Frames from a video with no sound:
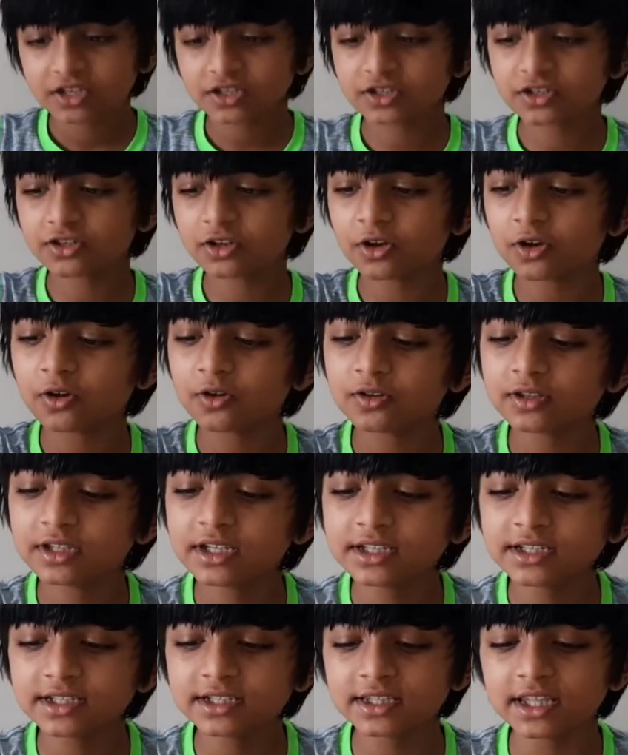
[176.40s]
So
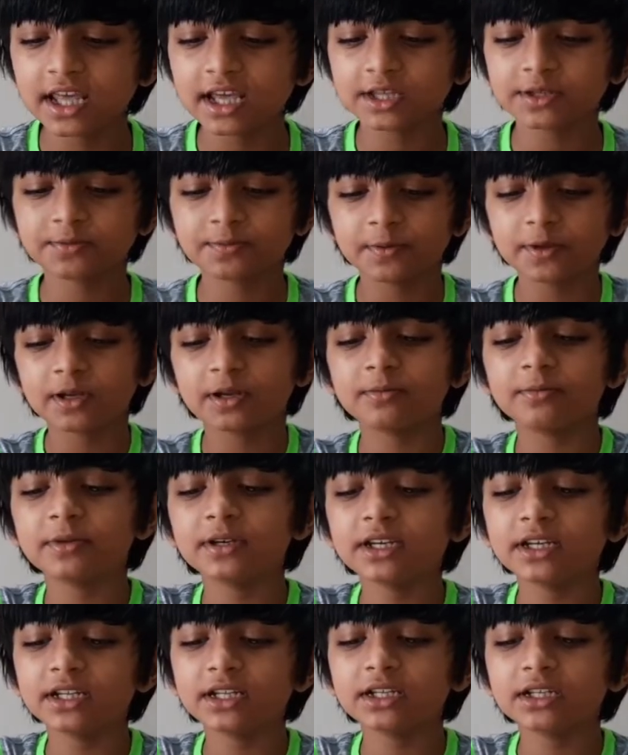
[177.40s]
this is the
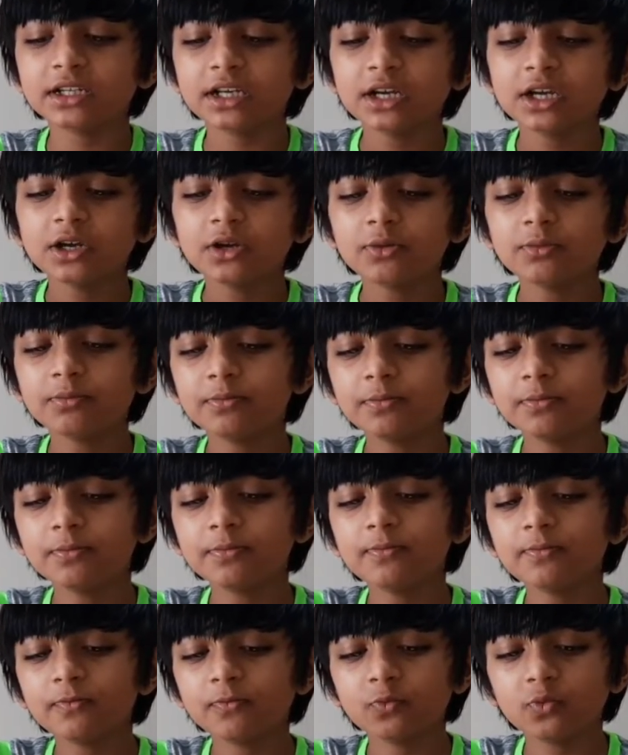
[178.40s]
experiment
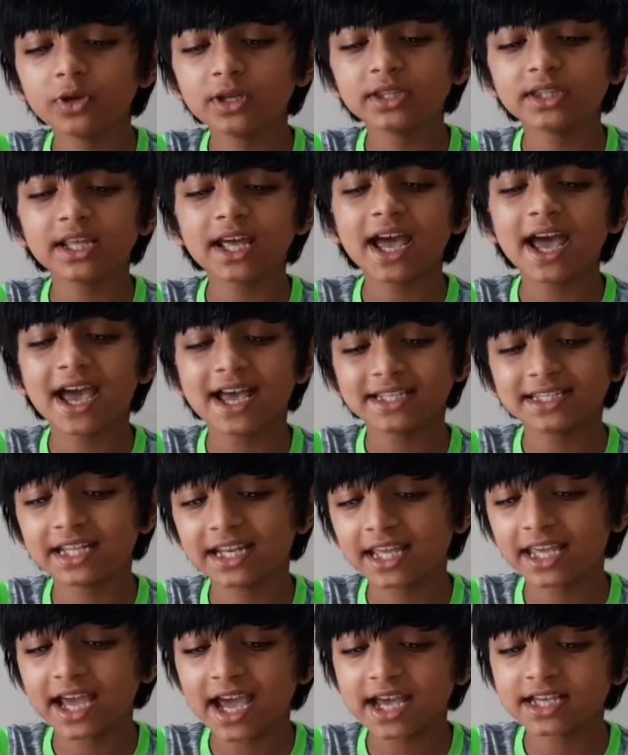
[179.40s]
with
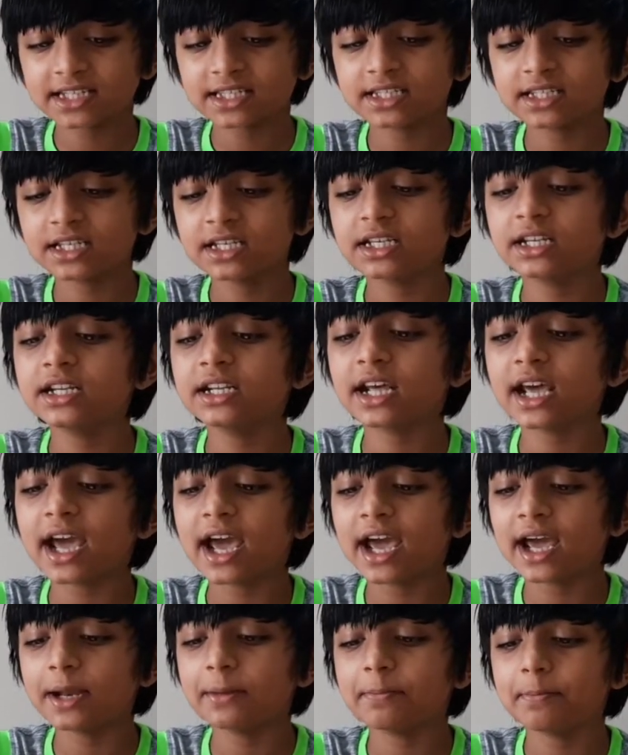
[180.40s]
acetic acid
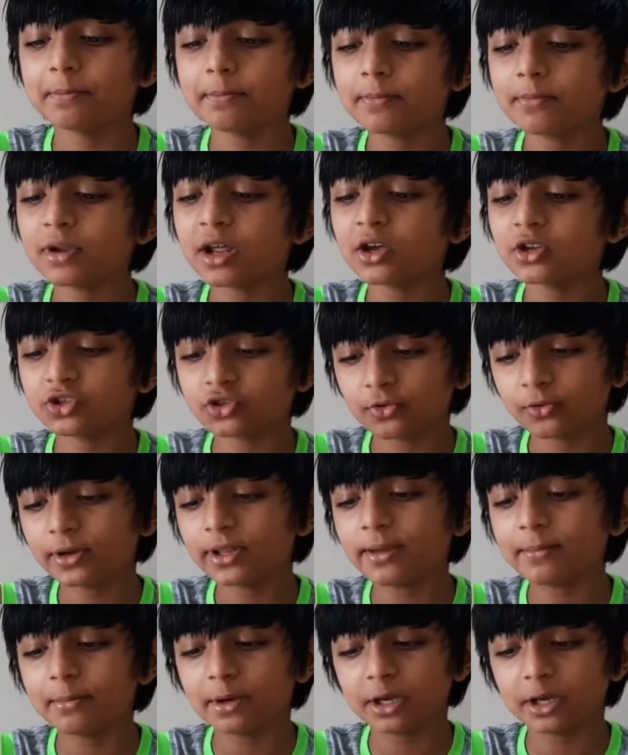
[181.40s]
and sodium